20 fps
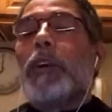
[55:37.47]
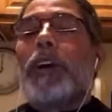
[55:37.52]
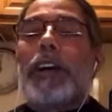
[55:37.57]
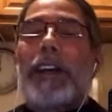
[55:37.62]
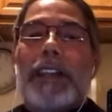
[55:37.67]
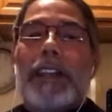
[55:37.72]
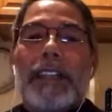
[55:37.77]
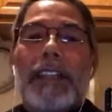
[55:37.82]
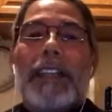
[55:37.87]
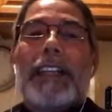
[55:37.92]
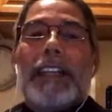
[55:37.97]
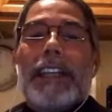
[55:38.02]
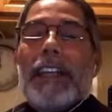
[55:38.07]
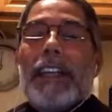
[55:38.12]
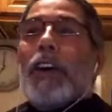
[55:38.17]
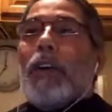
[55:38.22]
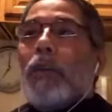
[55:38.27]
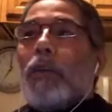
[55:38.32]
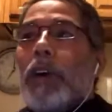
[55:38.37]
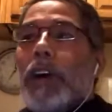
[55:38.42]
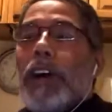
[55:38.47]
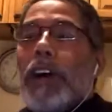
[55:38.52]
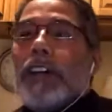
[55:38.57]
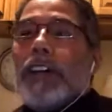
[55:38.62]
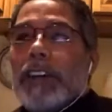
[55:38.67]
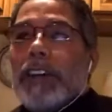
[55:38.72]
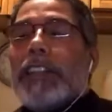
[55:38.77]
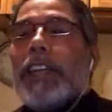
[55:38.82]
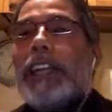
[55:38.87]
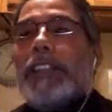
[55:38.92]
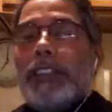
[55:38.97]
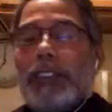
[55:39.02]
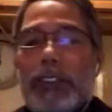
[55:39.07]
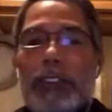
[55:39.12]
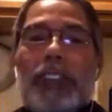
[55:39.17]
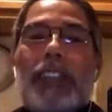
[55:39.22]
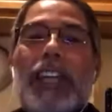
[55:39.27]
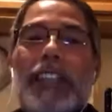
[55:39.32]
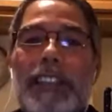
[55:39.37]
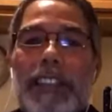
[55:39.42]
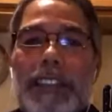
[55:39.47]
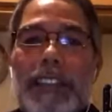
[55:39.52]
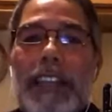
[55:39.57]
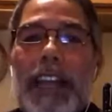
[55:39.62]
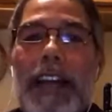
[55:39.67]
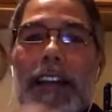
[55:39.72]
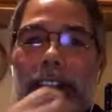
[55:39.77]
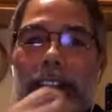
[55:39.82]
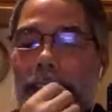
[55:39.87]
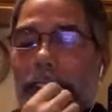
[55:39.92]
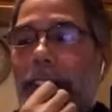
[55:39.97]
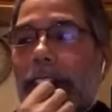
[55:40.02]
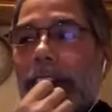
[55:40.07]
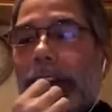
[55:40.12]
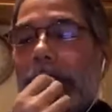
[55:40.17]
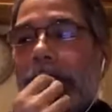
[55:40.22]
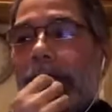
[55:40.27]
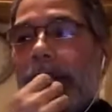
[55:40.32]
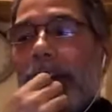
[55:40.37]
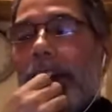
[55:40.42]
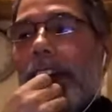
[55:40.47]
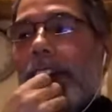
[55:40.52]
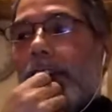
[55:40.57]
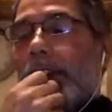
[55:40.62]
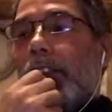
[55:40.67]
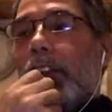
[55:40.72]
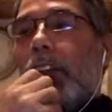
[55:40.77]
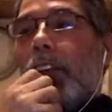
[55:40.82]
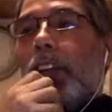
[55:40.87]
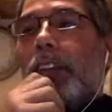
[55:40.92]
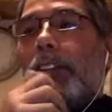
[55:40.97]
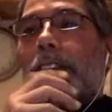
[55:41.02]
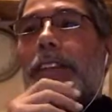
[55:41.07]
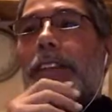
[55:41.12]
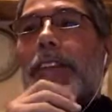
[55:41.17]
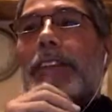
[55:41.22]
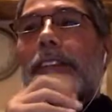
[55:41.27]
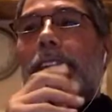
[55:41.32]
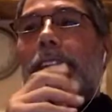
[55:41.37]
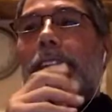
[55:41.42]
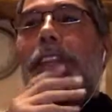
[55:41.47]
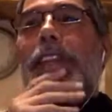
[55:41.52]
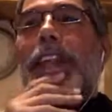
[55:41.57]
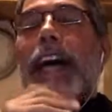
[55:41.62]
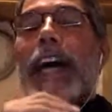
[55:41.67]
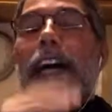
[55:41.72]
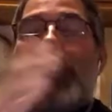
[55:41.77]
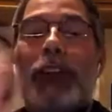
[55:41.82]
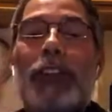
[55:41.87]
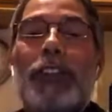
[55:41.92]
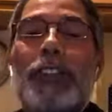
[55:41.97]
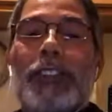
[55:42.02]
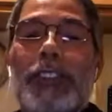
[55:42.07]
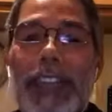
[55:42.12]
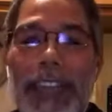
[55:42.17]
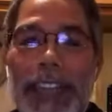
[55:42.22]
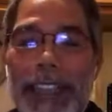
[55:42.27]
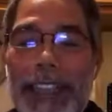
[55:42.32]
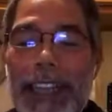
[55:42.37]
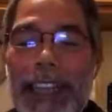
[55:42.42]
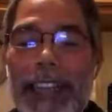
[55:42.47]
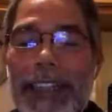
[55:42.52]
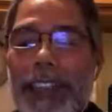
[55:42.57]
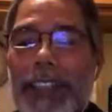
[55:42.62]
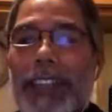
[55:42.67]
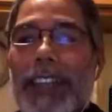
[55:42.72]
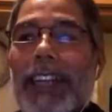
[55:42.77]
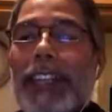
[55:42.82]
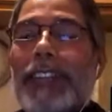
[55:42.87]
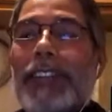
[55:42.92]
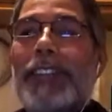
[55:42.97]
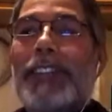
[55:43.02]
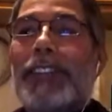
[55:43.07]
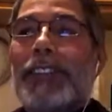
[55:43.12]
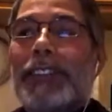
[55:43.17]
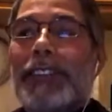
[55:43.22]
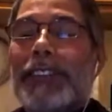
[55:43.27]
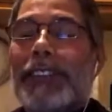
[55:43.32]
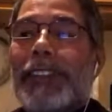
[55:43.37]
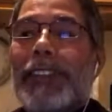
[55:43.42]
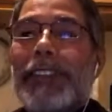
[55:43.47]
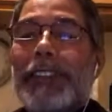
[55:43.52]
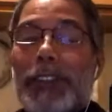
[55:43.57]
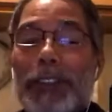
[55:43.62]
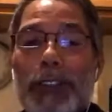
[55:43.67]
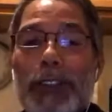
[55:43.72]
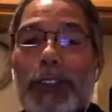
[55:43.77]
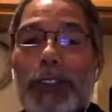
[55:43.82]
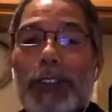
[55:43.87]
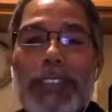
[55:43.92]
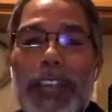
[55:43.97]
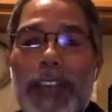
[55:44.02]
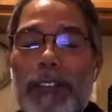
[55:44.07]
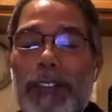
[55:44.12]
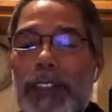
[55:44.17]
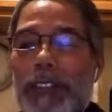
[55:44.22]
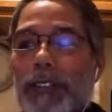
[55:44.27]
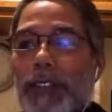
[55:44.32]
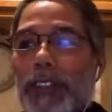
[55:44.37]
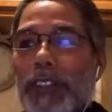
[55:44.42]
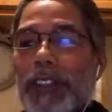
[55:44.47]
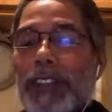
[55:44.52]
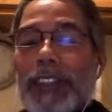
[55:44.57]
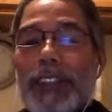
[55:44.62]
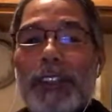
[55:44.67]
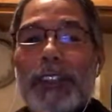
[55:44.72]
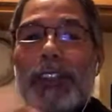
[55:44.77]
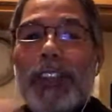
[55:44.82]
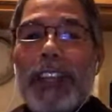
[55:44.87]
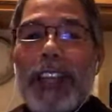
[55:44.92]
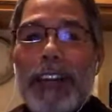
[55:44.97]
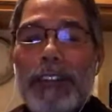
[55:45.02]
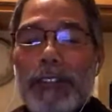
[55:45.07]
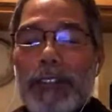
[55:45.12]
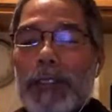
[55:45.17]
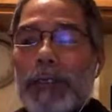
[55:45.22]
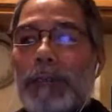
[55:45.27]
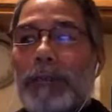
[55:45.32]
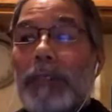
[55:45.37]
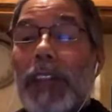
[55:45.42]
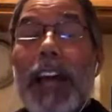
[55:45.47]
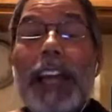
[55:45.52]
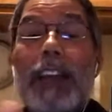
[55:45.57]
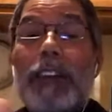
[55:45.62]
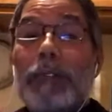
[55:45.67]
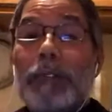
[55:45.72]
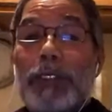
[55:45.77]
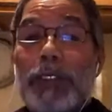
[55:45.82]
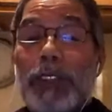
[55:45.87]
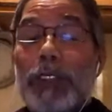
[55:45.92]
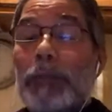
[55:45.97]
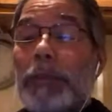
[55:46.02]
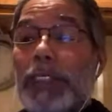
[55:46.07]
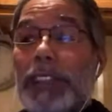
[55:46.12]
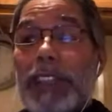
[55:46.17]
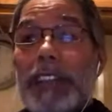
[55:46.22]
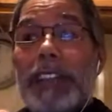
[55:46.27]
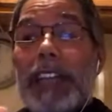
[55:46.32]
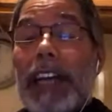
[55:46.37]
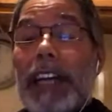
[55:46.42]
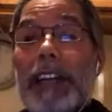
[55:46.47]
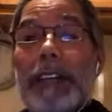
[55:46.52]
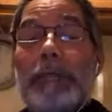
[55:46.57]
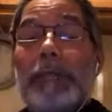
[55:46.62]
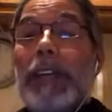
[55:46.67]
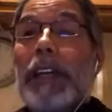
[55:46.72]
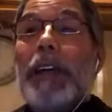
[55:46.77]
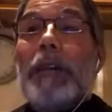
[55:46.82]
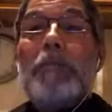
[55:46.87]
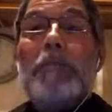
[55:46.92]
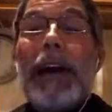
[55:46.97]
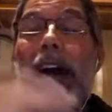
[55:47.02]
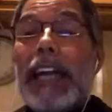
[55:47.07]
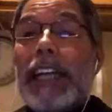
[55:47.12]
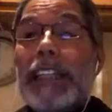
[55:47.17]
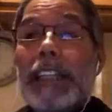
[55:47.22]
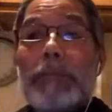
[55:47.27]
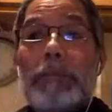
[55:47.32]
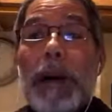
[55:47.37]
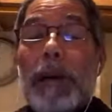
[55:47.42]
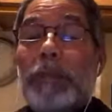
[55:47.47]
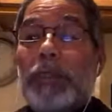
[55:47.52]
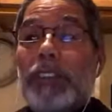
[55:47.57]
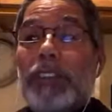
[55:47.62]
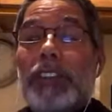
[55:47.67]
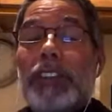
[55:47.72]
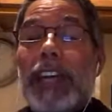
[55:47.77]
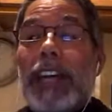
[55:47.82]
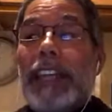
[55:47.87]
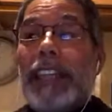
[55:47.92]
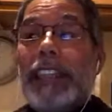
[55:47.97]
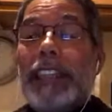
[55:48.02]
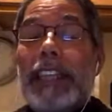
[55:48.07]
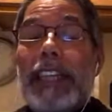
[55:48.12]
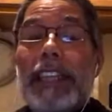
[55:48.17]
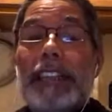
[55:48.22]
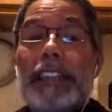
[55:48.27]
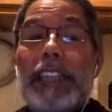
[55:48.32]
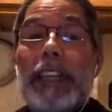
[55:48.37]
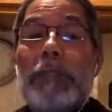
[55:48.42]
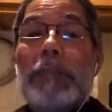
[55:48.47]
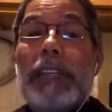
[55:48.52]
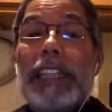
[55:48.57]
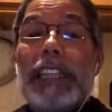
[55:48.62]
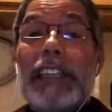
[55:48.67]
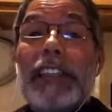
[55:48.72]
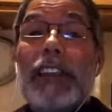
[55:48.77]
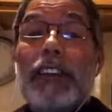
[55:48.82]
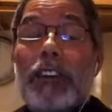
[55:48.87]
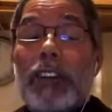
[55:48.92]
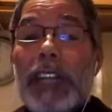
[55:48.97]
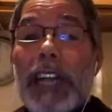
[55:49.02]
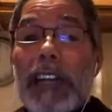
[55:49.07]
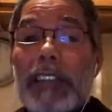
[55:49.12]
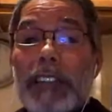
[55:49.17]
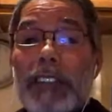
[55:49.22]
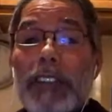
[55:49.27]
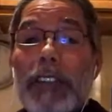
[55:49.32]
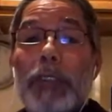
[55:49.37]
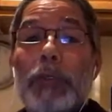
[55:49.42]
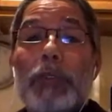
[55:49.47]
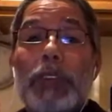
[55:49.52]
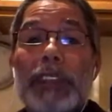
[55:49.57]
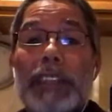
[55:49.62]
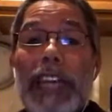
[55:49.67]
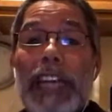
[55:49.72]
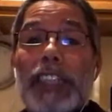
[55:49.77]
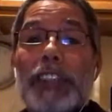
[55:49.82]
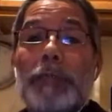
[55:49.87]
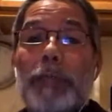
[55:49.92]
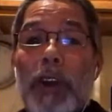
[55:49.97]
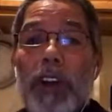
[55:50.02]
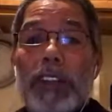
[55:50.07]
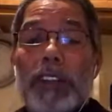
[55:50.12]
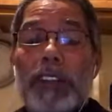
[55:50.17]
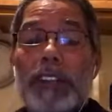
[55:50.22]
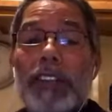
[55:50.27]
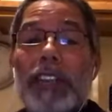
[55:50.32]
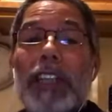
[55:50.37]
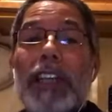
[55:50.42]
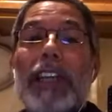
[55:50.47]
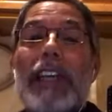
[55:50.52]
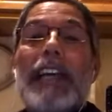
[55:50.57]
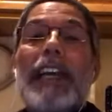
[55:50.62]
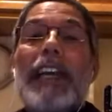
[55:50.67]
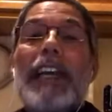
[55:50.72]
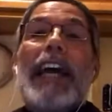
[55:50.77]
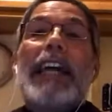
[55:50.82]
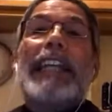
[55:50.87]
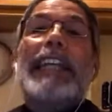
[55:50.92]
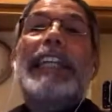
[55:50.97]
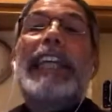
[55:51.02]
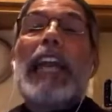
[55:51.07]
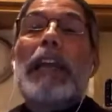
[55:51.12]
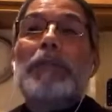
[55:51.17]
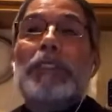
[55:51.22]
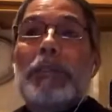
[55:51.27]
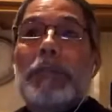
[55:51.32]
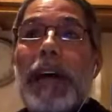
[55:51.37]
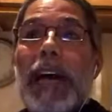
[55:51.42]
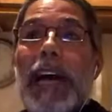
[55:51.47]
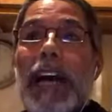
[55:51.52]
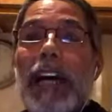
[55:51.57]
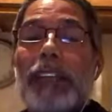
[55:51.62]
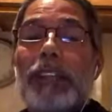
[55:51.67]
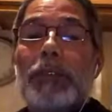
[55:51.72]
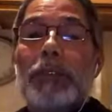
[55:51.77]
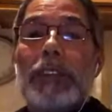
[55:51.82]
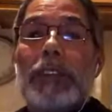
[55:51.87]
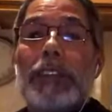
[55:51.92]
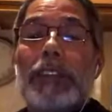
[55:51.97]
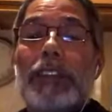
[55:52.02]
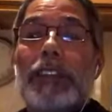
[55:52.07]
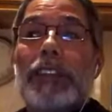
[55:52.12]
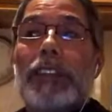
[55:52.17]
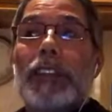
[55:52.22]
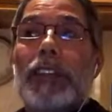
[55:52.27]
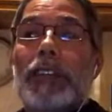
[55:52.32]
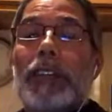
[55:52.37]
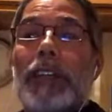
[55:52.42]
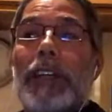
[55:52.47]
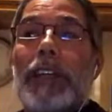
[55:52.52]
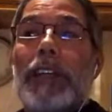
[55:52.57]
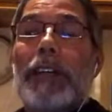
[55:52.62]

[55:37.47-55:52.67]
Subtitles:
Well, well. Okay. So check this out. All right. So I know you, and I know you know David, of course. I know you love him. I love him too because back in the Mambo Society days, him and Nidia Ocasio were dance partners, and he came to my house once. You know,